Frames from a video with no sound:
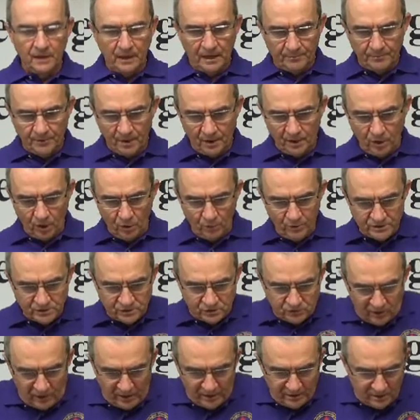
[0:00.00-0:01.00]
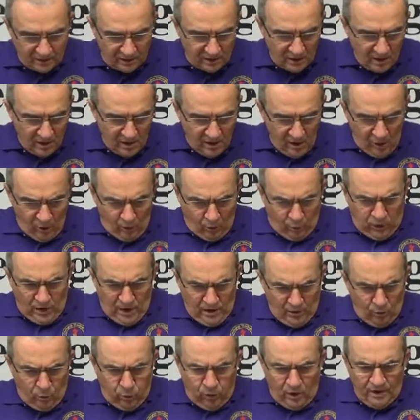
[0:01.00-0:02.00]
I'm not always trying to,
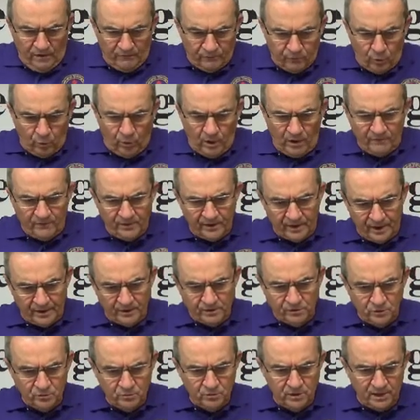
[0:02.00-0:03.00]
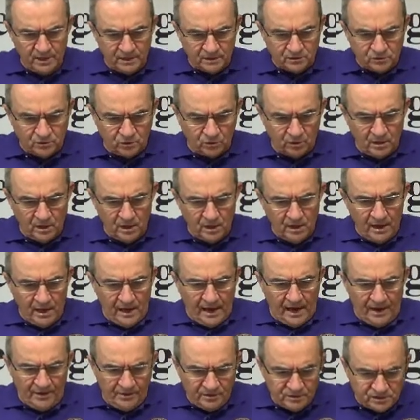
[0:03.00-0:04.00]
well, what have, what have I got to do next? Or
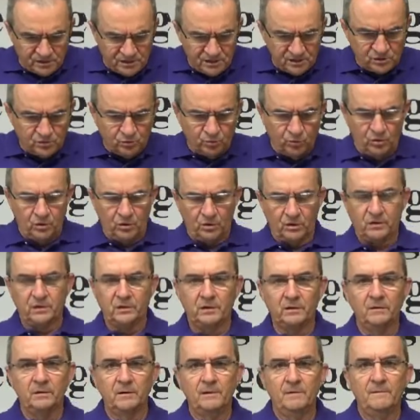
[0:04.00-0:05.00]
how does this work?